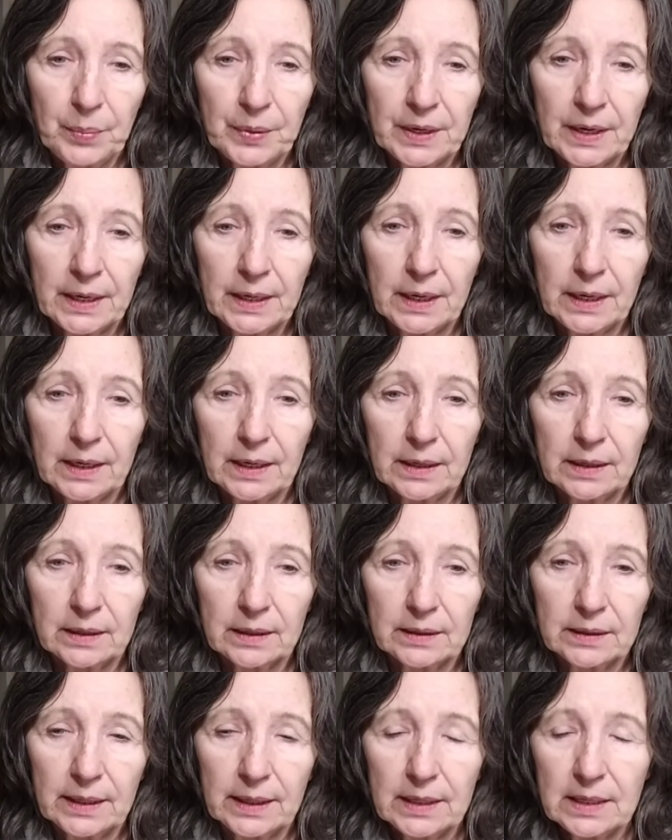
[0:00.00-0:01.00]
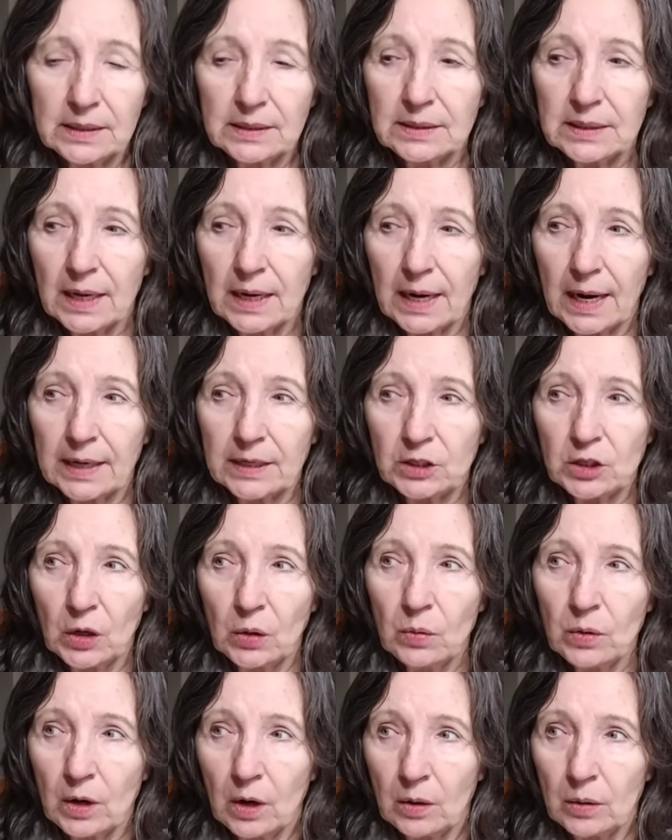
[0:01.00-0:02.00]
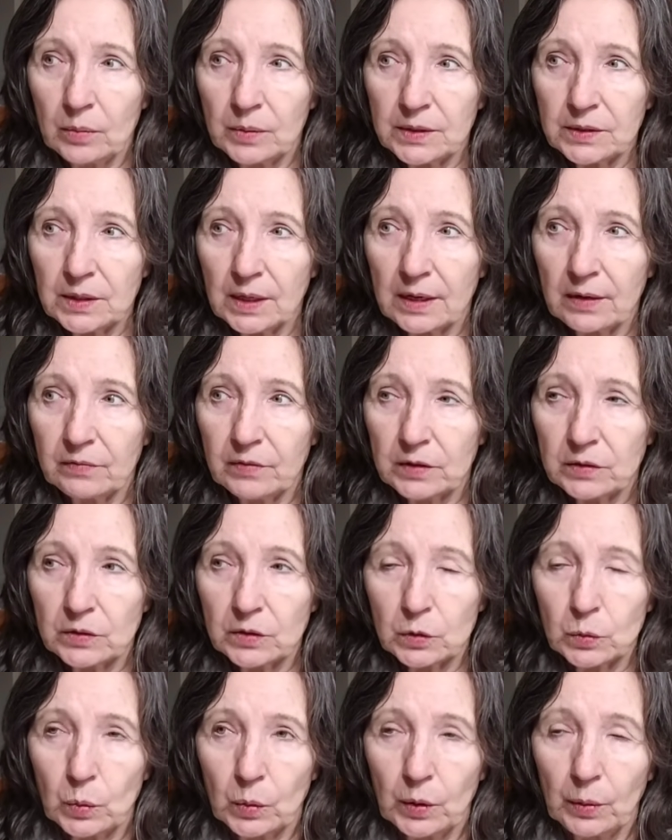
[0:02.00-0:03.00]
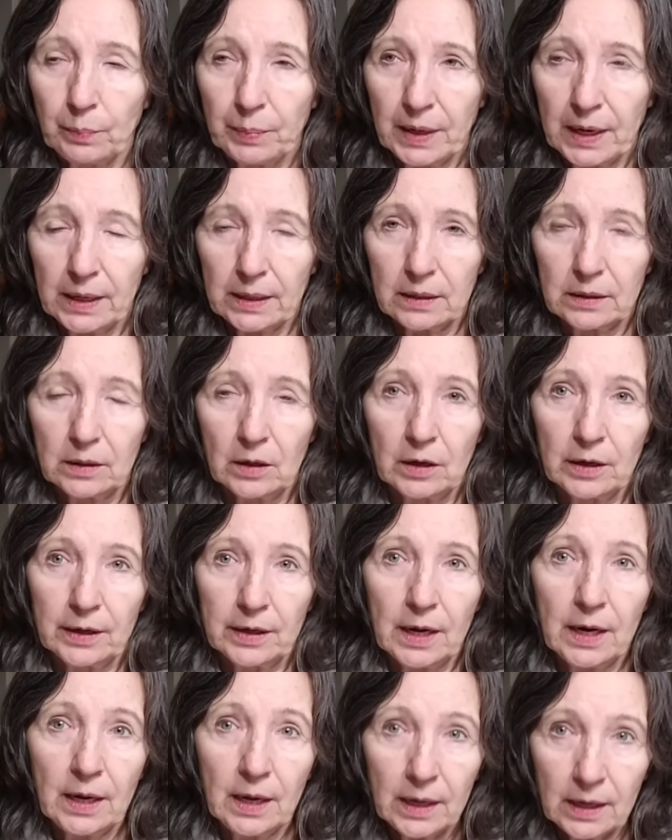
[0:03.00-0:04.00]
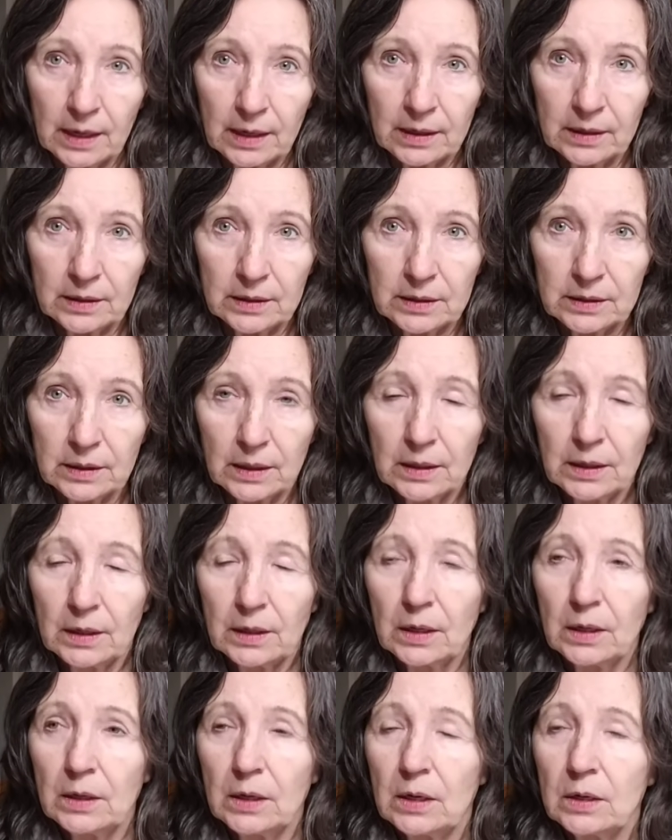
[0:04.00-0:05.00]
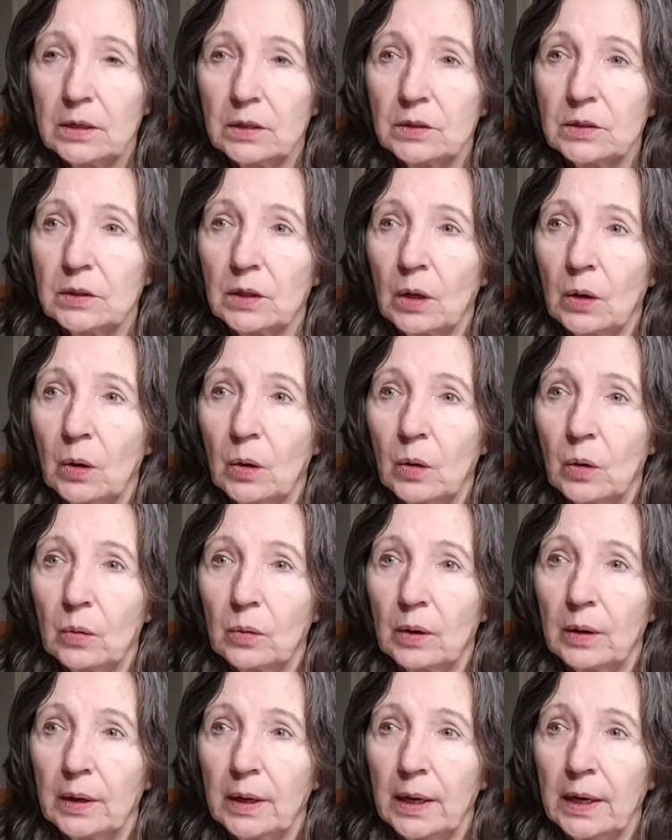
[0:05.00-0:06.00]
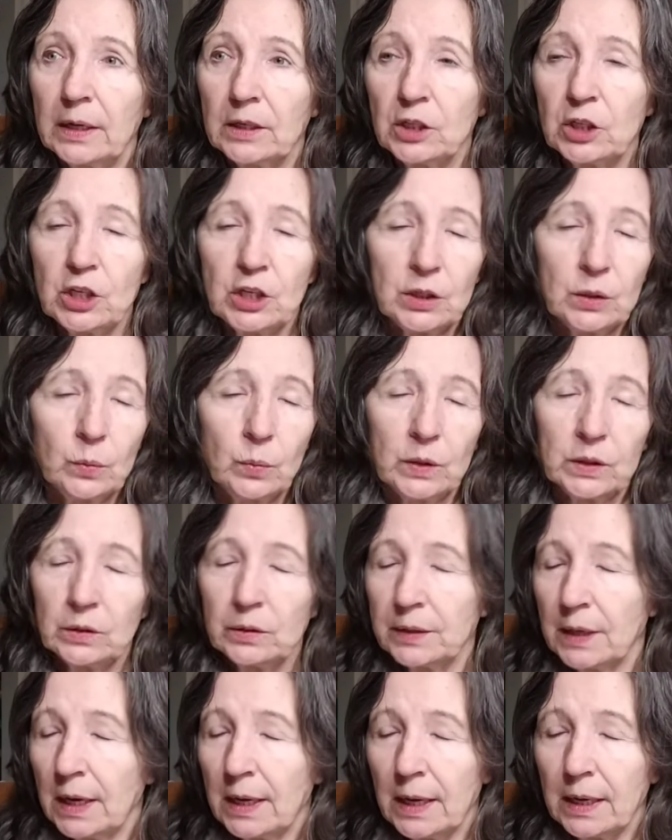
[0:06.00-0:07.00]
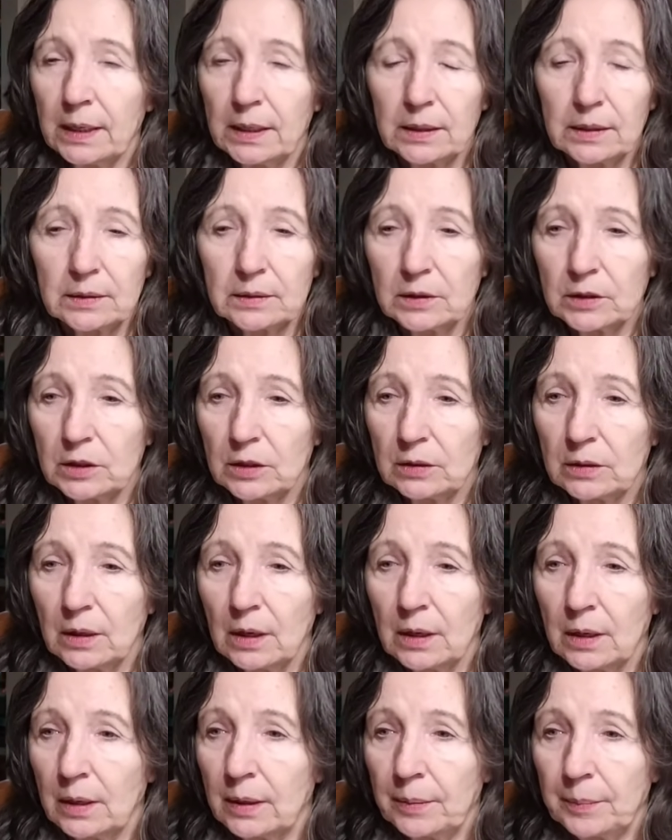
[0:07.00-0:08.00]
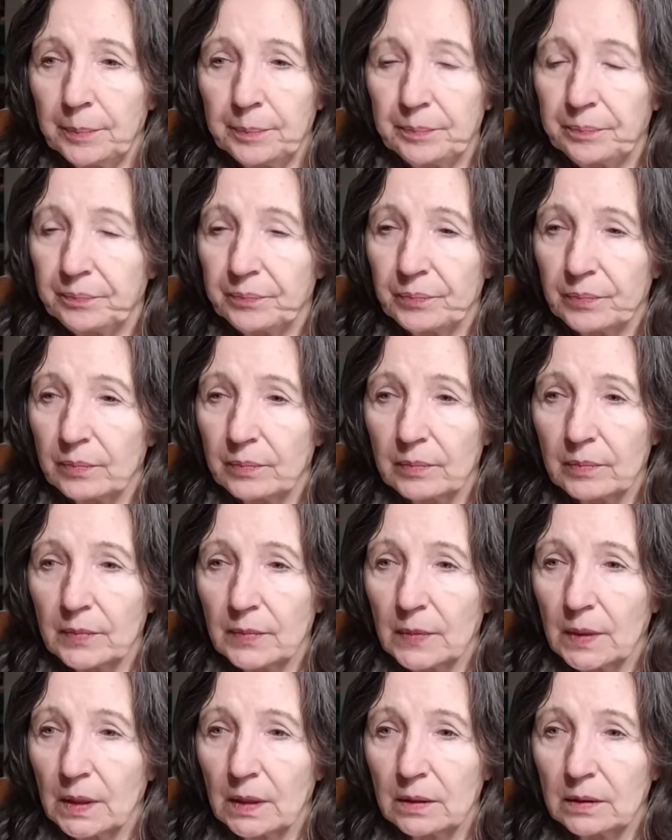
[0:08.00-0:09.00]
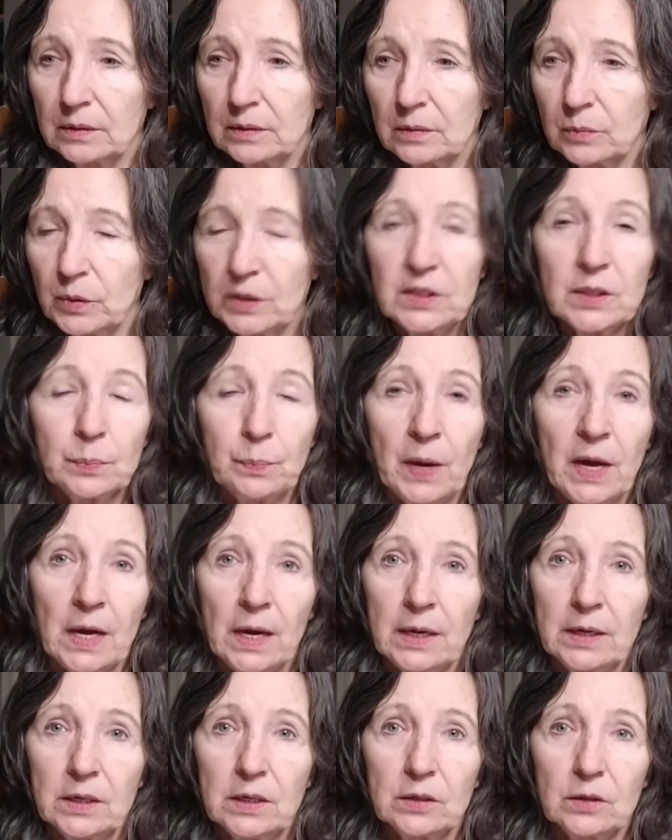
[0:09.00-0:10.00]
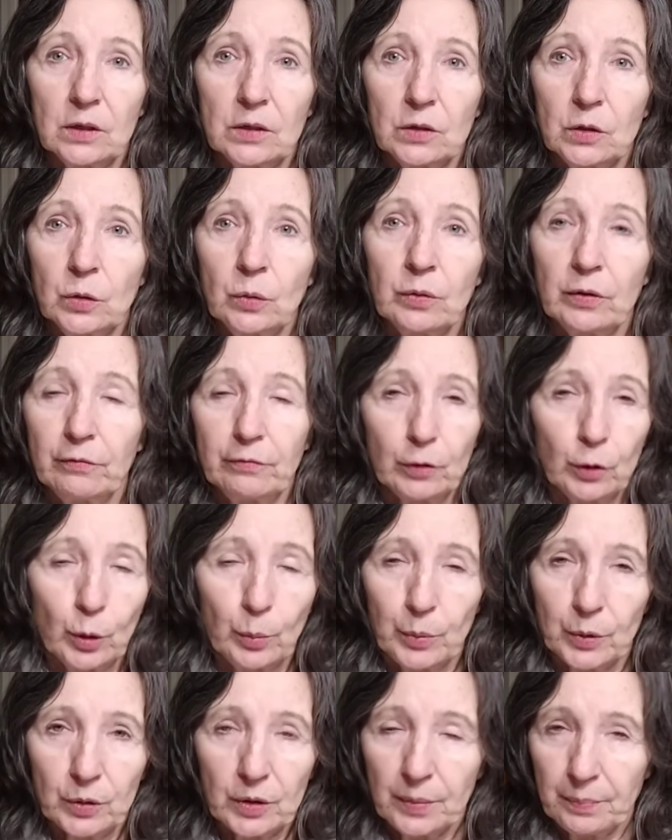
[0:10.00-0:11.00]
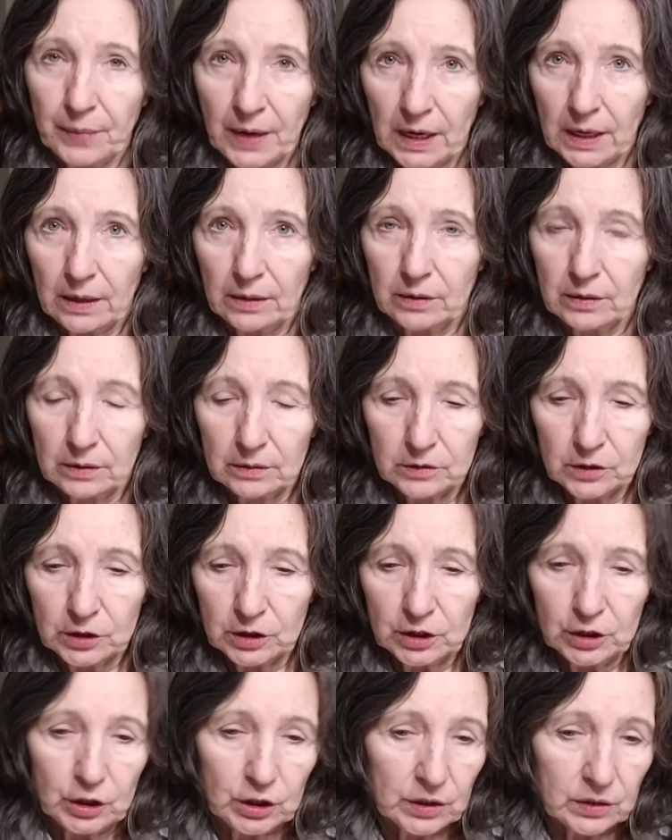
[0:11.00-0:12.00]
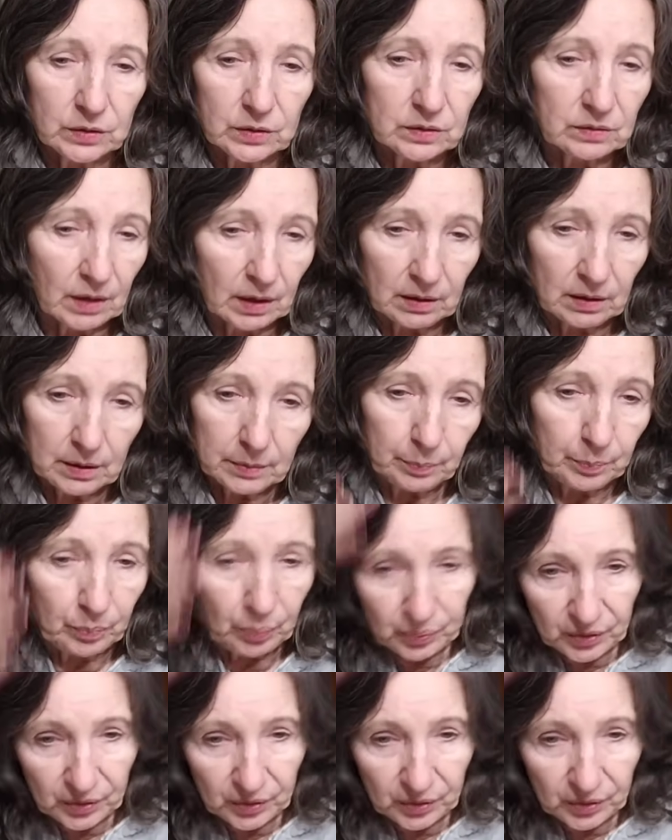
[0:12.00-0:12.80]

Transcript: But like I said, I don't always have the squirt bottle on hand. So, and she will not um, respond to a verbal command. She just like,